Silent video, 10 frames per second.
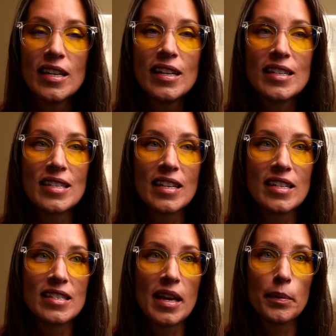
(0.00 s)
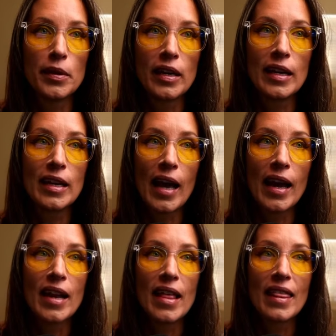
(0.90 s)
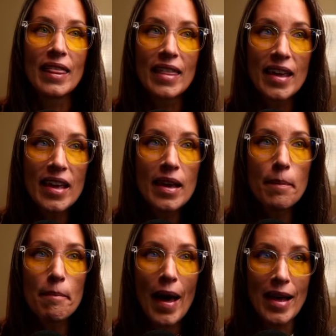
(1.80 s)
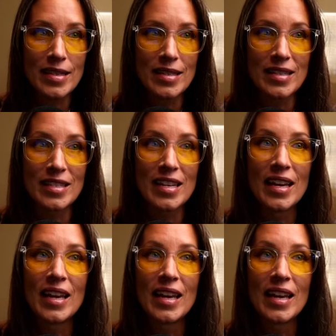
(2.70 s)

sent his sample in, he had the best